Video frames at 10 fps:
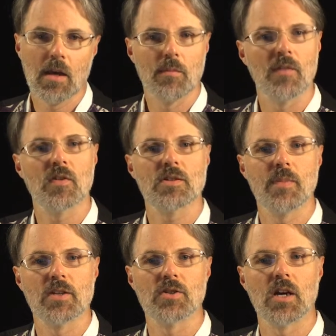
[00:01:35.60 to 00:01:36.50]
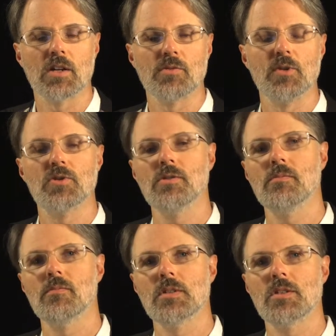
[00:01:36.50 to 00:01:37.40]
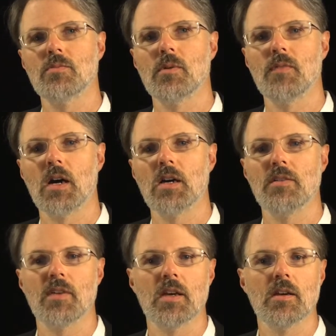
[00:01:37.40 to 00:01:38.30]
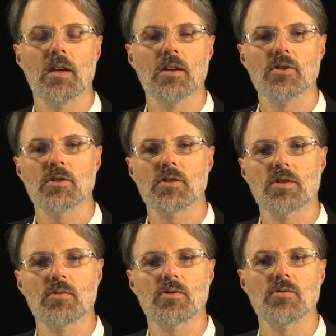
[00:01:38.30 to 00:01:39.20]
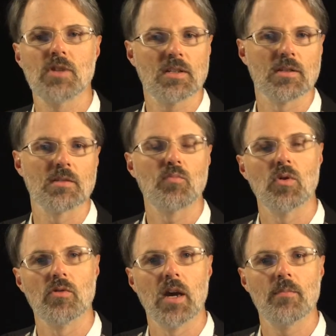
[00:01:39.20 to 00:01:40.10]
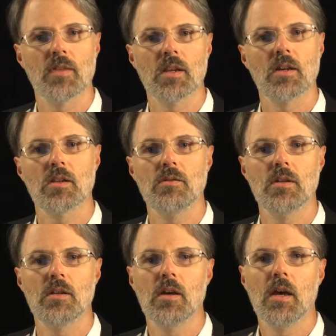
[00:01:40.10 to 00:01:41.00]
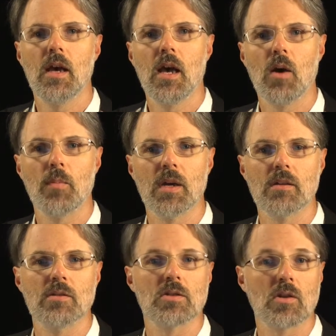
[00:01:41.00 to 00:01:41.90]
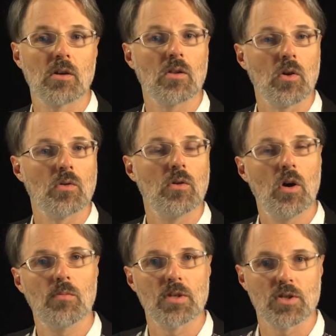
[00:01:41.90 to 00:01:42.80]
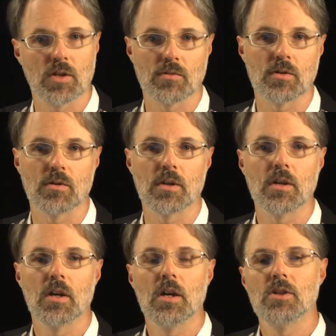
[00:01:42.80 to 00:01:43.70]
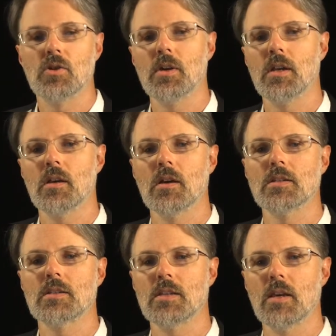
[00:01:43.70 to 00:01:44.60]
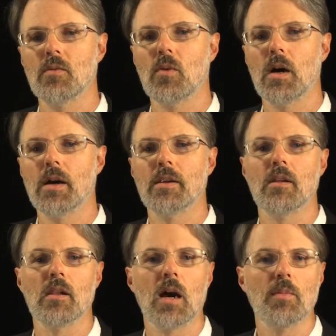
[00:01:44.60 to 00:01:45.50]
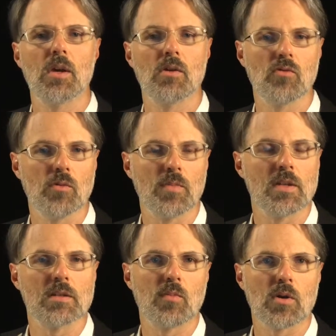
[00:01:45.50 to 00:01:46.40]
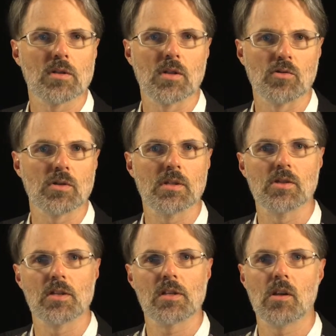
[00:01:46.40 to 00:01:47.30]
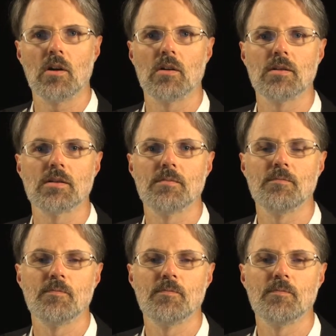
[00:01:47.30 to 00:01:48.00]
My first major contribution was to revive a church social justice program that included helping to start a local homeless shelter and joining a statewide lobbying group that supports socially just laws.